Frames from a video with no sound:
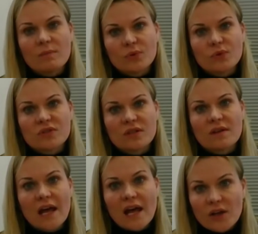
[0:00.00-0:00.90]

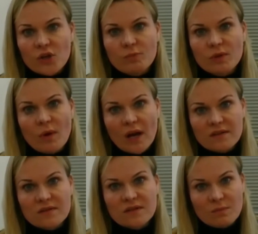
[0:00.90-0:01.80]
important their human
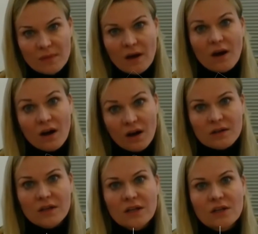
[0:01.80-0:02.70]
rights to me
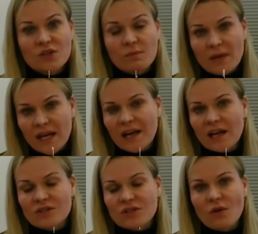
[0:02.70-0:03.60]
are to me,
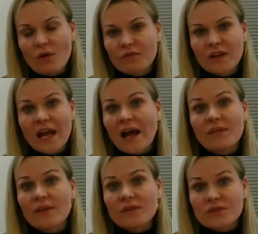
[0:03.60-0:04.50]
and to not forget
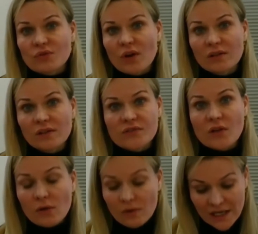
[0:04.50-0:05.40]
that the struggle has
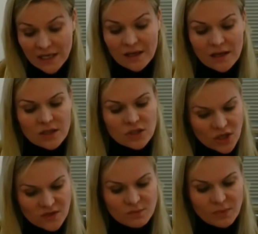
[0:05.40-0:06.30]
only
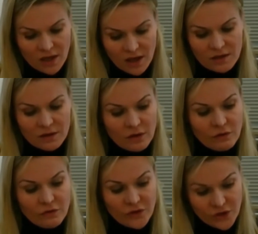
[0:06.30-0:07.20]
just begun
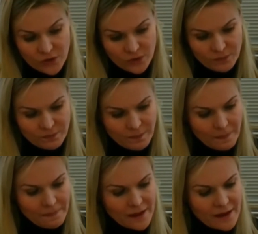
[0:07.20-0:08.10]
for you.
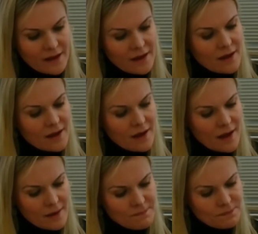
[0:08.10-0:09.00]

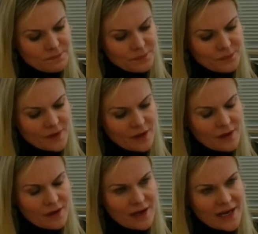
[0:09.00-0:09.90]

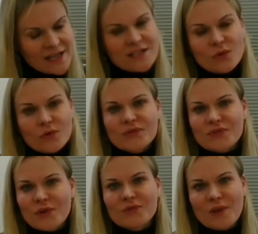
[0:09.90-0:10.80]
It is
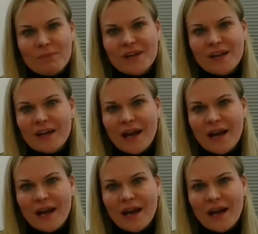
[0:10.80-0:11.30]
also something, and